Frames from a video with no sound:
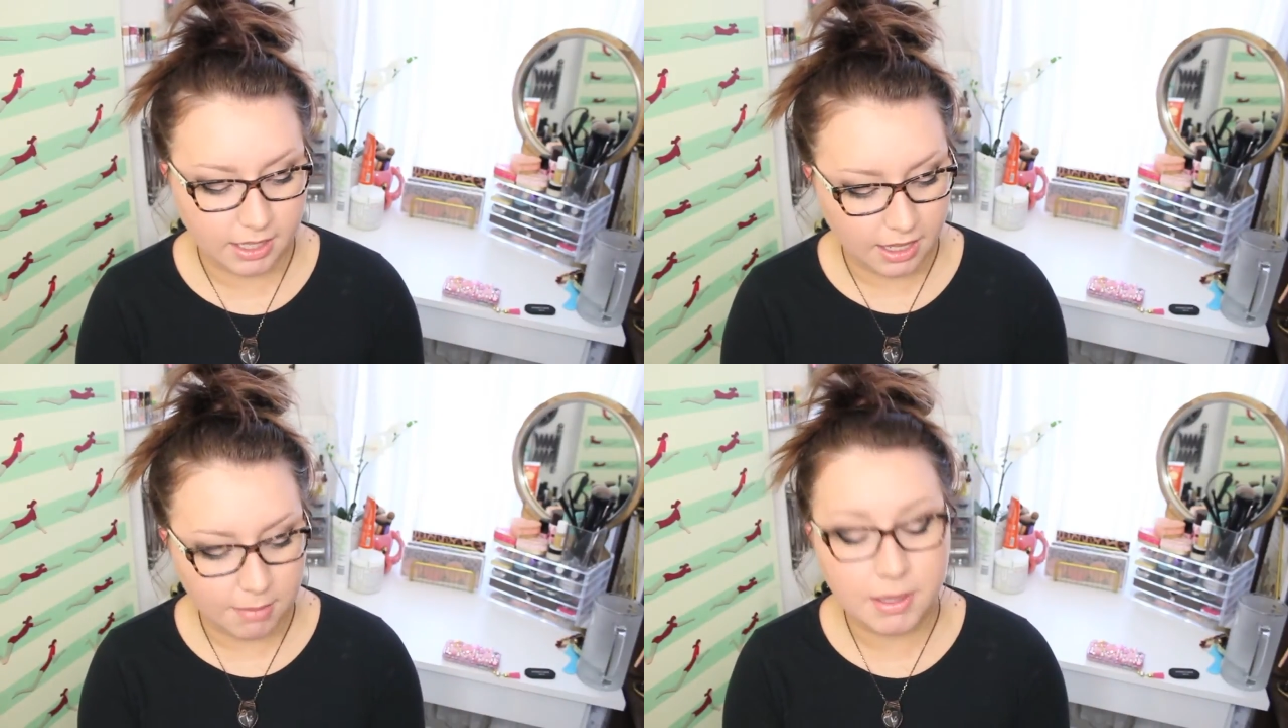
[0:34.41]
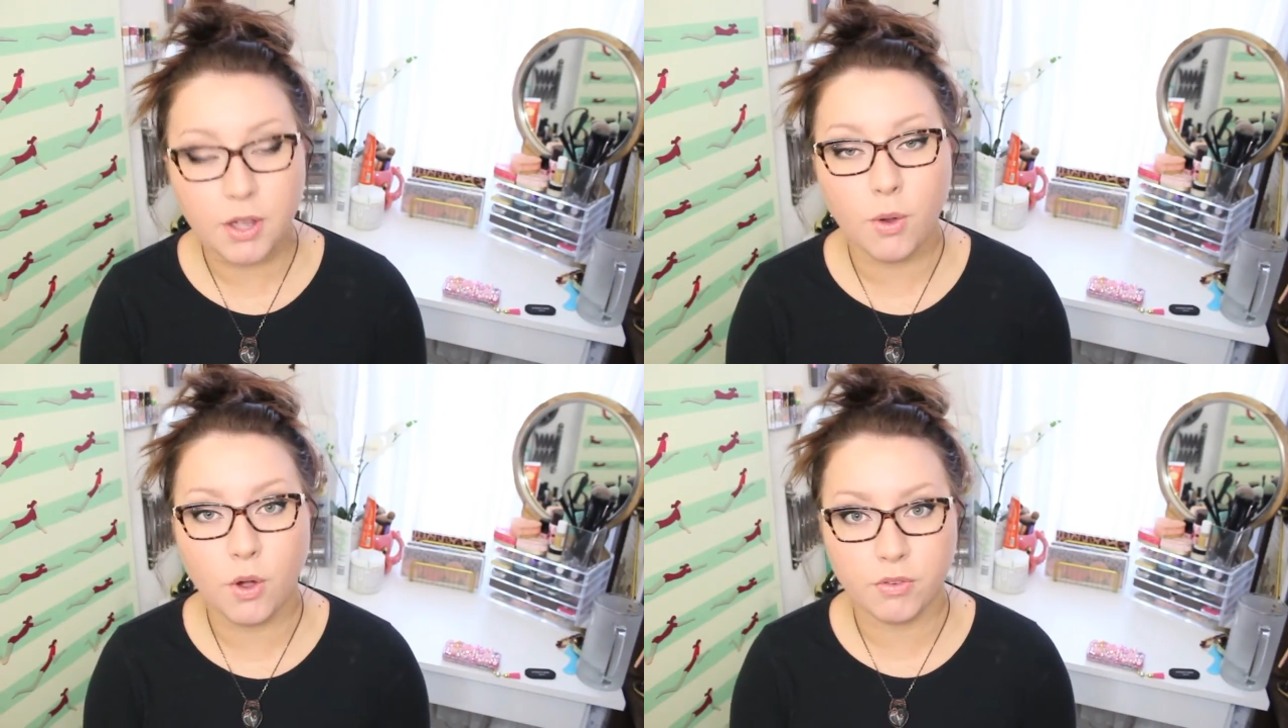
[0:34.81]
let me
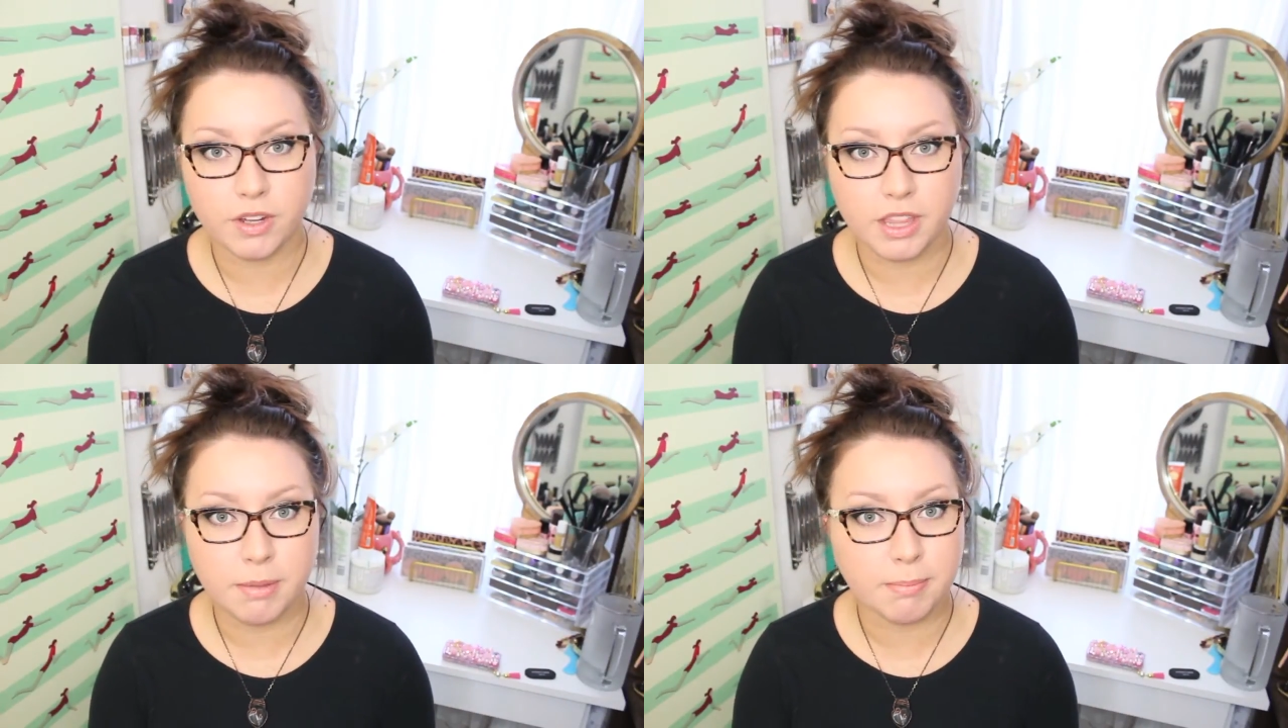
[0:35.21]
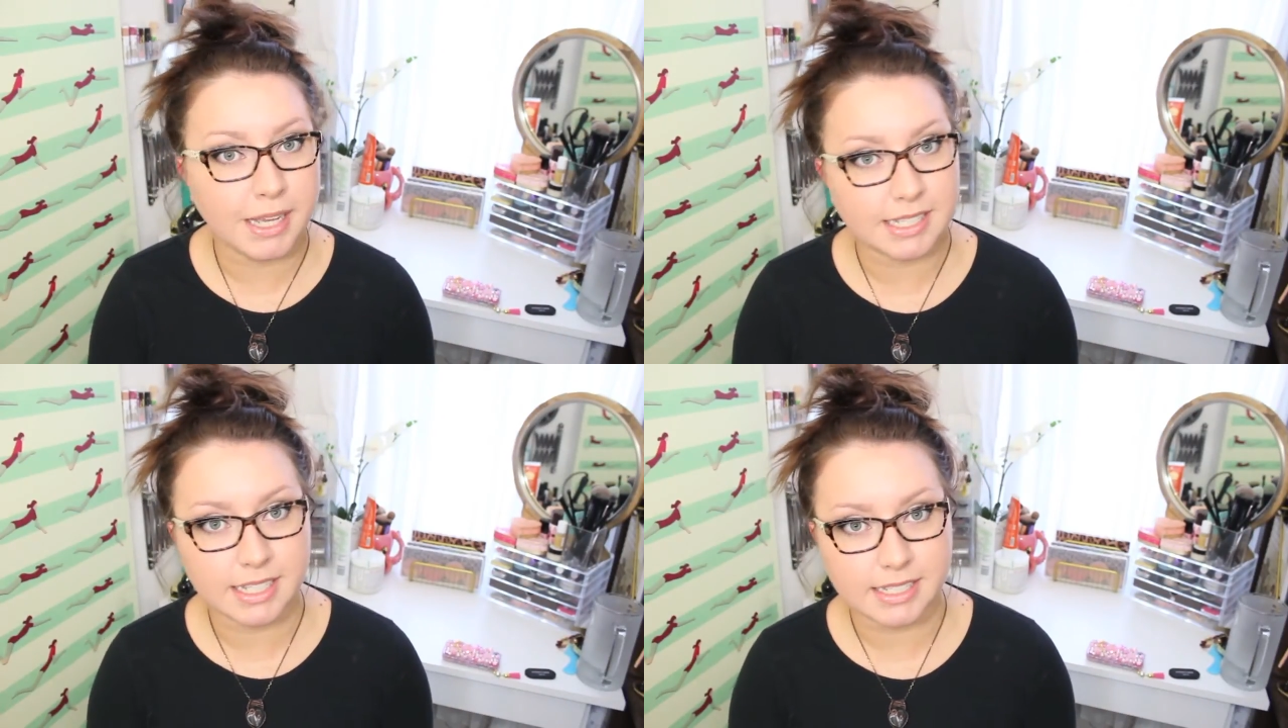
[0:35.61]
go over the
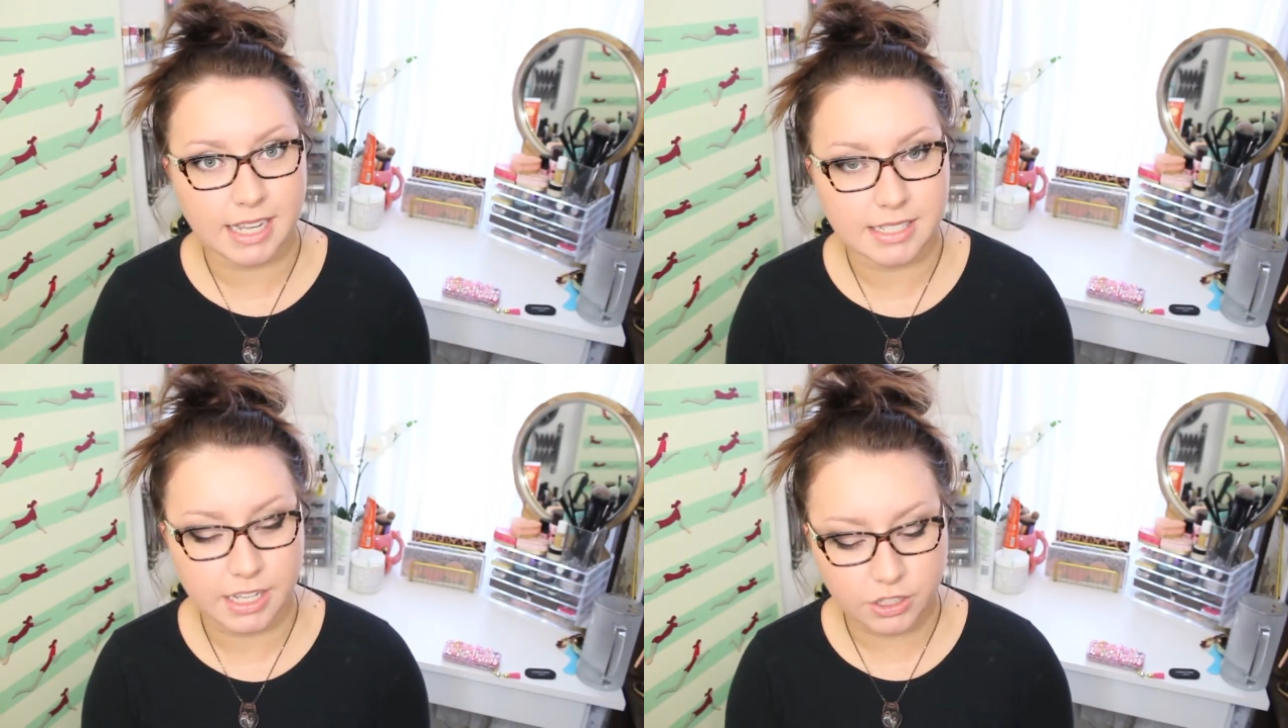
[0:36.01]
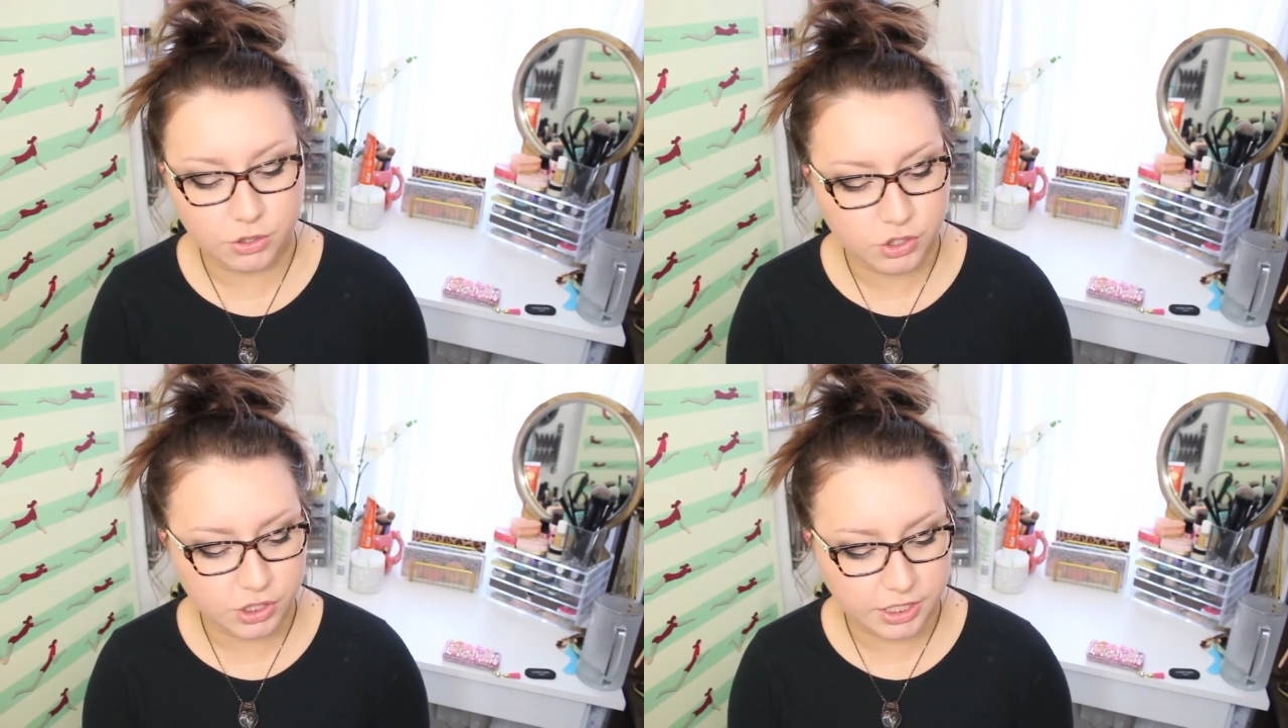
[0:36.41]
basics as I
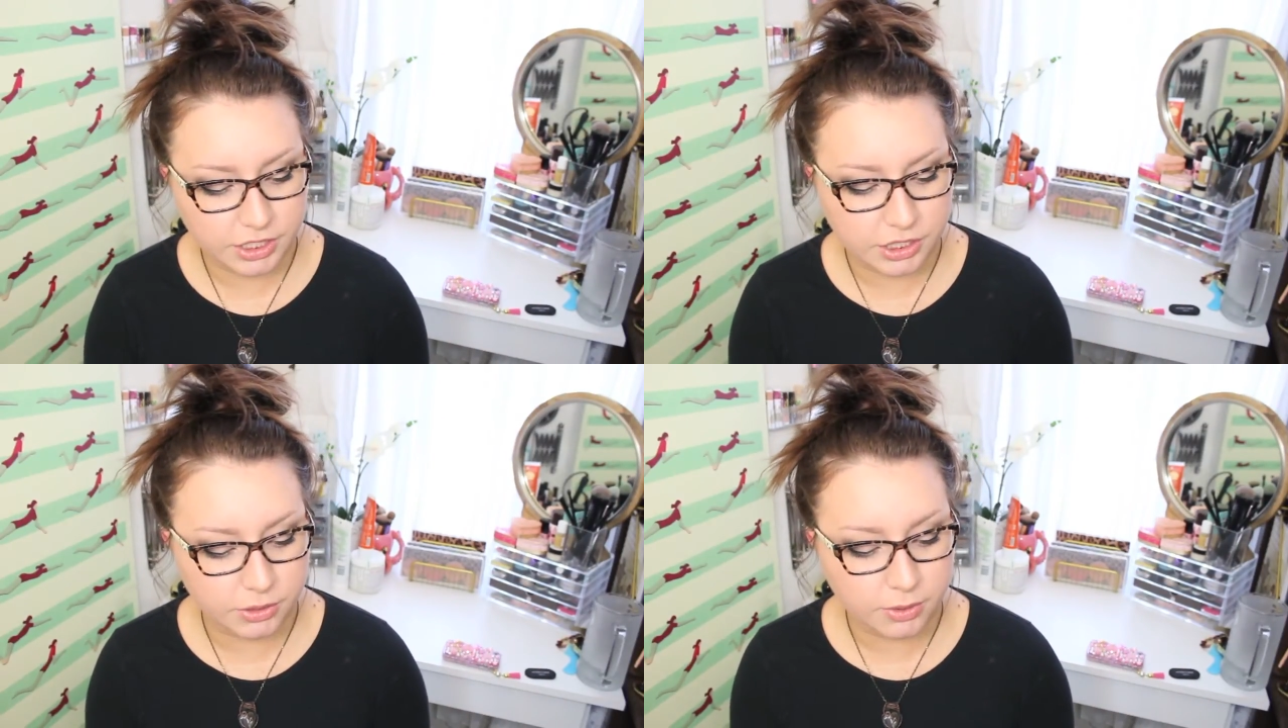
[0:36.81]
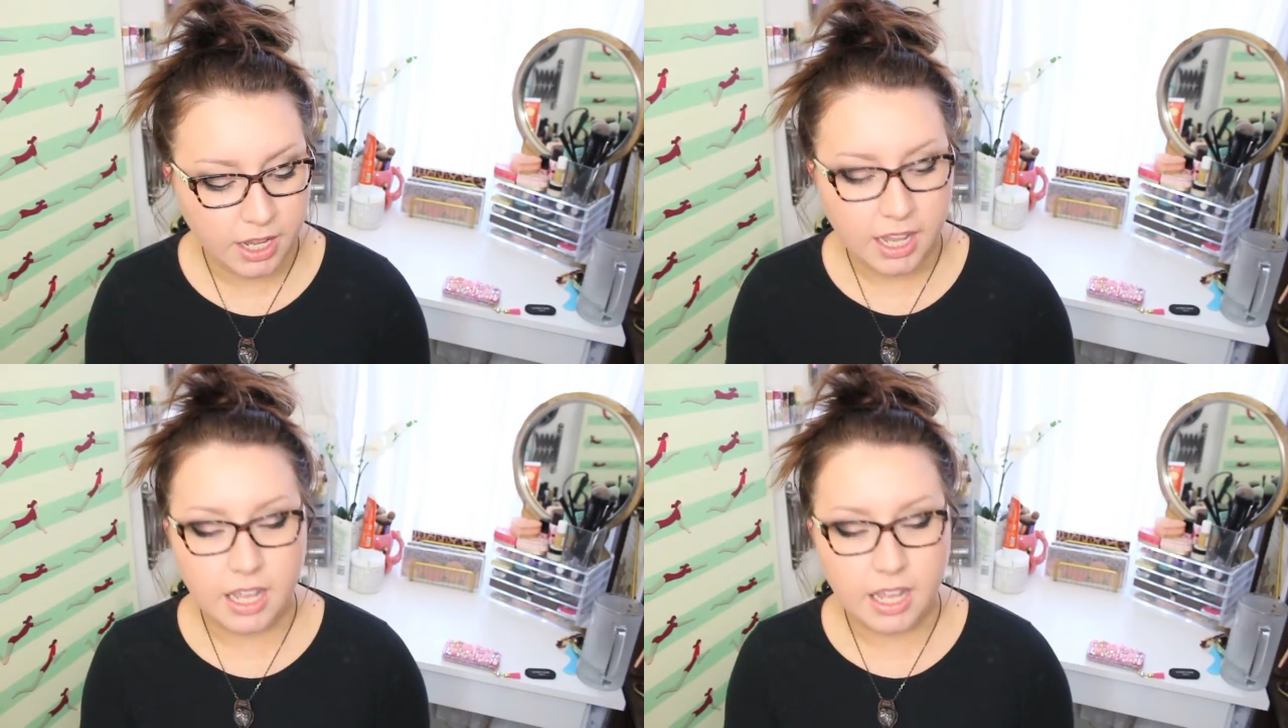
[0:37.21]
usually do.